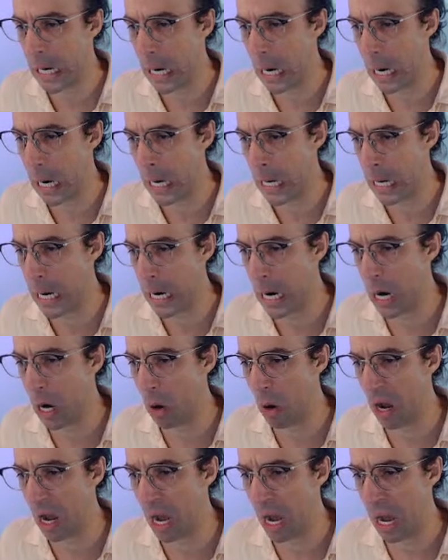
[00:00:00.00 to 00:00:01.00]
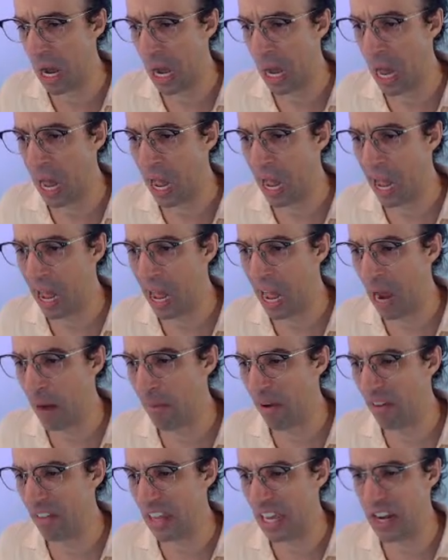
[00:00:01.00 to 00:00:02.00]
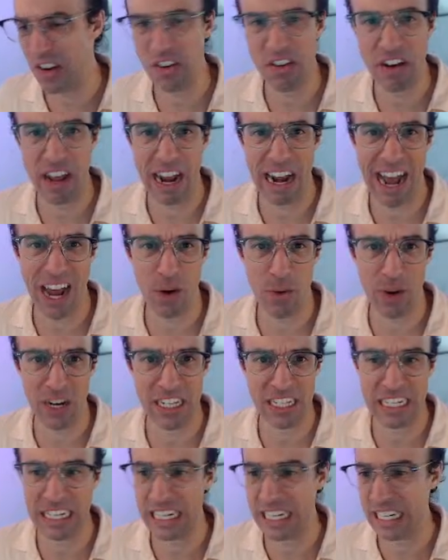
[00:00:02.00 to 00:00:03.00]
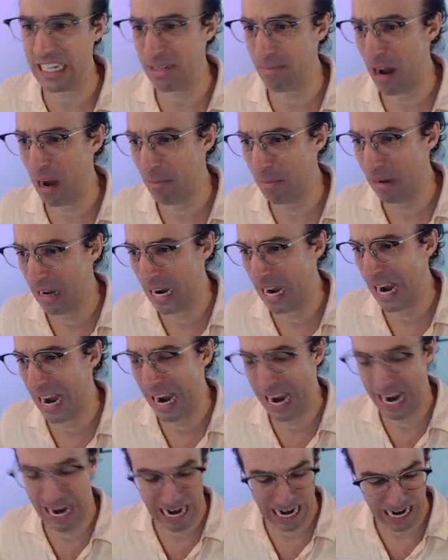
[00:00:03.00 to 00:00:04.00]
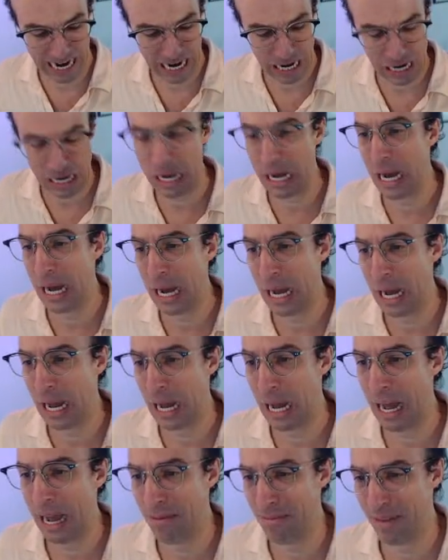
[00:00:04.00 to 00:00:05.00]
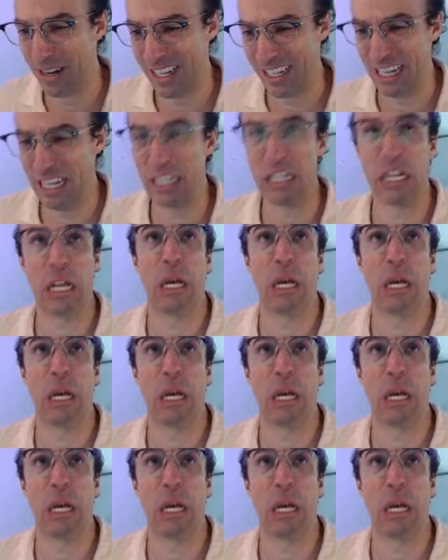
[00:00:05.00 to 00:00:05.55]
Oh no! I'm on the internet. How do I sneeze, Mom? Ah! I'm about to sneeze.